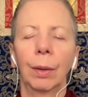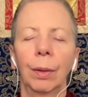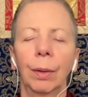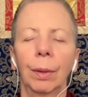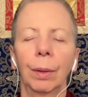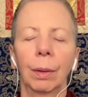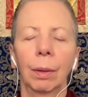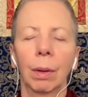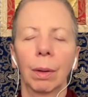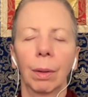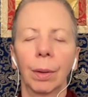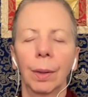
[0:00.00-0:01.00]
You're just
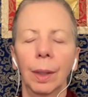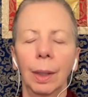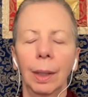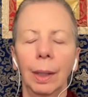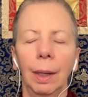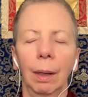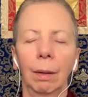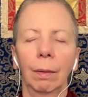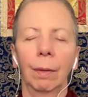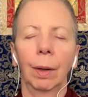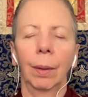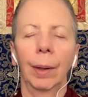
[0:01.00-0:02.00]
noticing the air
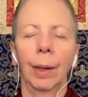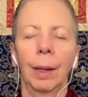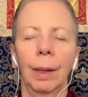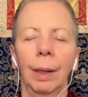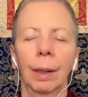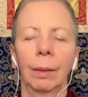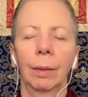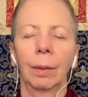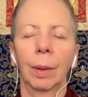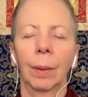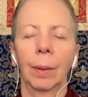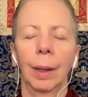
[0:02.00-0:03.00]
flowing in and
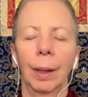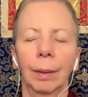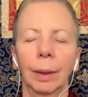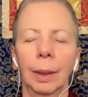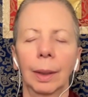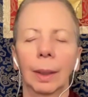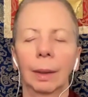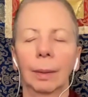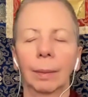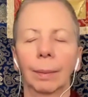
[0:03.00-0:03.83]
flowing out again.